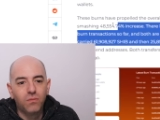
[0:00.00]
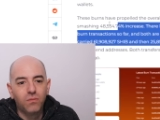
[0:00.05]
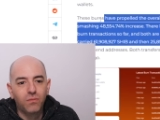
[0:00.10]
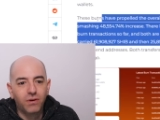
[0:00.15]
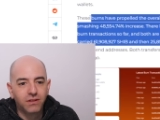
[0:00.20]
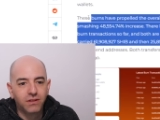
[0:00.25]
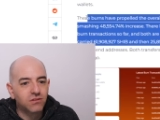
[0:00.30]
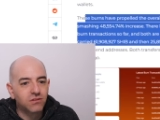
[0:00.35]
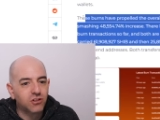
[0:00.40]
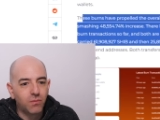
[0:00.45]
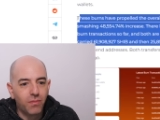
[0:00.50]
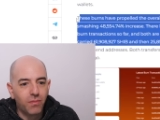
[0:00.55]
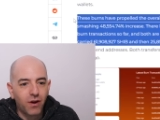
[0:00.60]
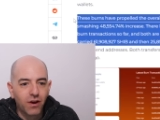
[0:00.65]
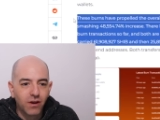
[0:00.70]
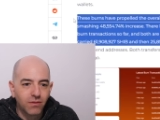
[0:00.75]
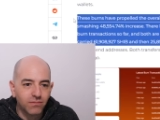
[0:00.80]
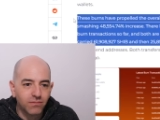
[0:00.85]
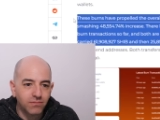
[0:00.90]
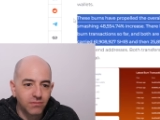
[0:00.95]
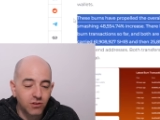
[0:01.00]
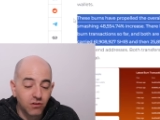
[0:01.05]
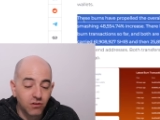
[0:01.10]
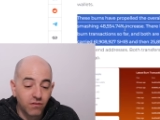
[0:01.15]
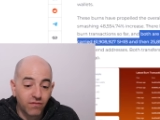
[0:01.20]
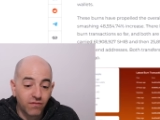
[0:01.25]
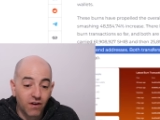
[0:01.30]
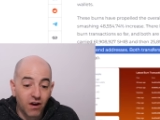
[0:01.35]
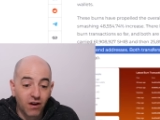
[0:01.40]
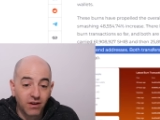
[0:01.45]
but Shibarium so
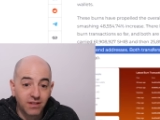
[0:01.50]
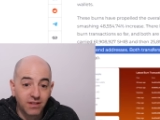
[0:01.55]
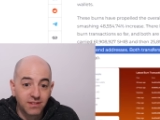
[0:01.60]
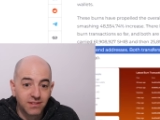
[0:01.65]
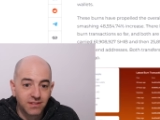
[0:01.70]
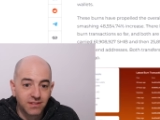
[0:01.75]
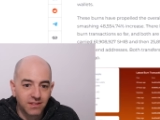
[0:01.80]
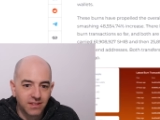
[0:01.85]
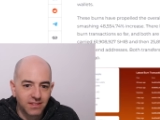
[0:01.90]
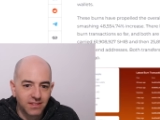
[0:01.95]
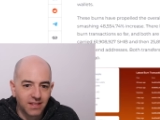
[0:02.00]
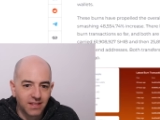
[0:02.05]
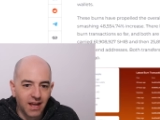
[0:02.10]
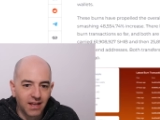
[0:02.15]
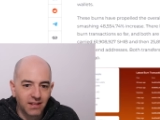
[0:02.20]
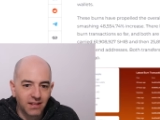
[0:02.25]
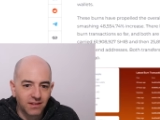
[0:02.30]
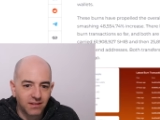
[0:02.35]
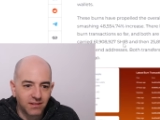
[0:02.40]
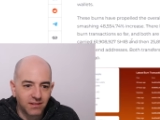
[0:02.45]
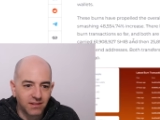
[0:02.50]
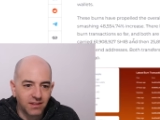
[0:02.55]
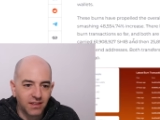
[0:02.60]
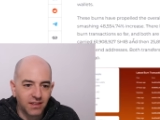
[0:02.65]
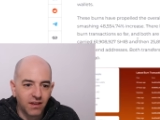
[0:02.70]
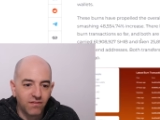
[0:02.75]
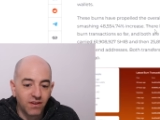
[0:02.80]
far is not giving